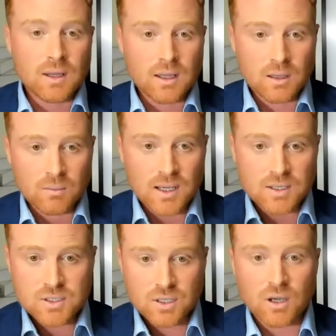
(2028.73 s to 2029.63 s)
in
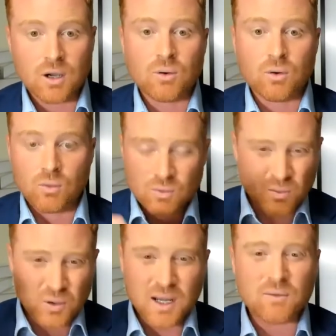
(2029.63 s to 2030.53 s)
Mexico or
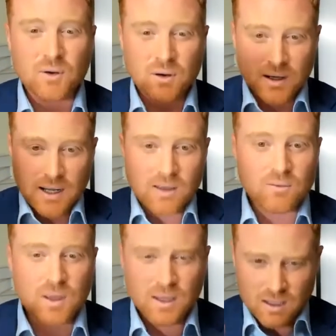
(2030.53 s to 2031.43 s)
whatever and have
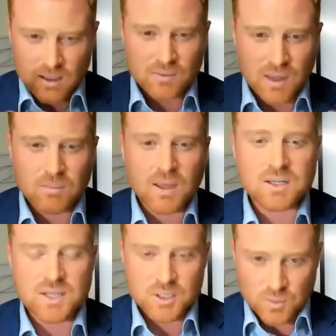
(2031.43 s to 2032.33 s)
and if that makes
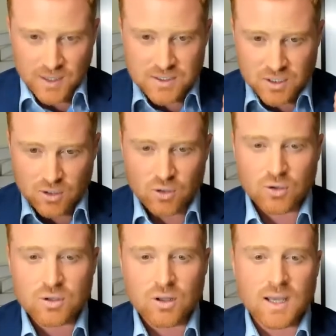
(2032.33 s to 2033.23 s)
sense well that's a
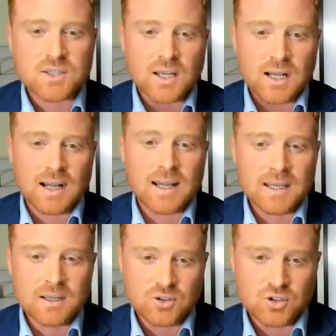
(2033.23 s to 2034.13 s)
good nice
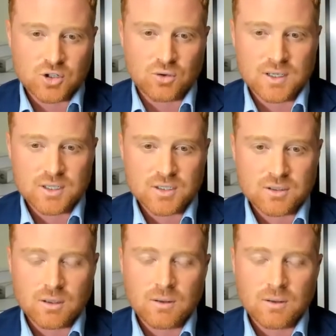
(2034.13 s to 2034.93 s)
clean choice